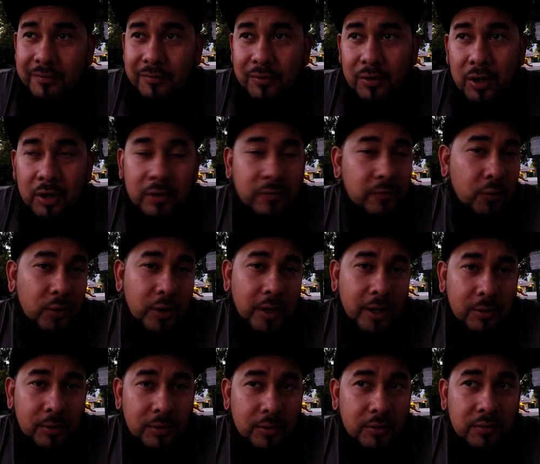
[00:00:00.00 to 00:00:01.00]
far, four
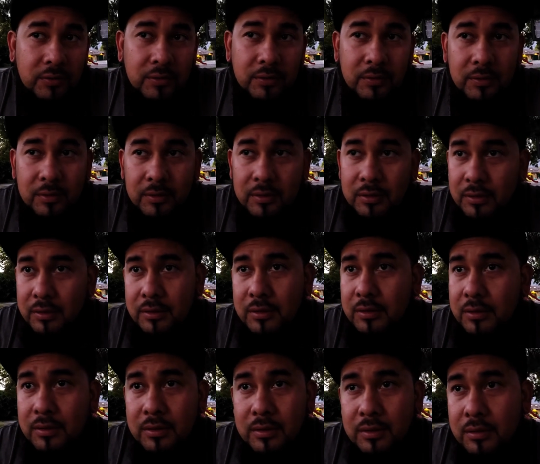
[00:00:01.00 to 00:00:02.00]
hours.
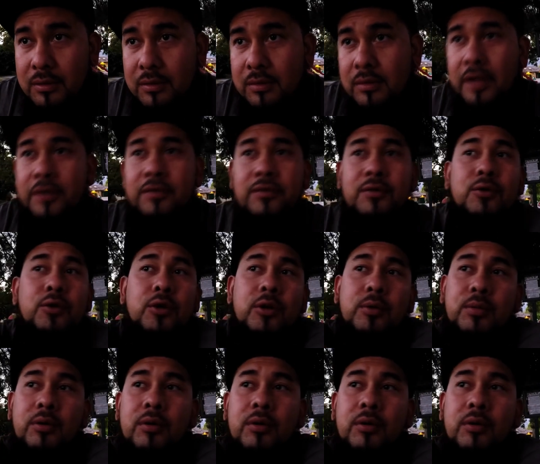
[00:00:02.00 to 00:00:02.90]
That's doable.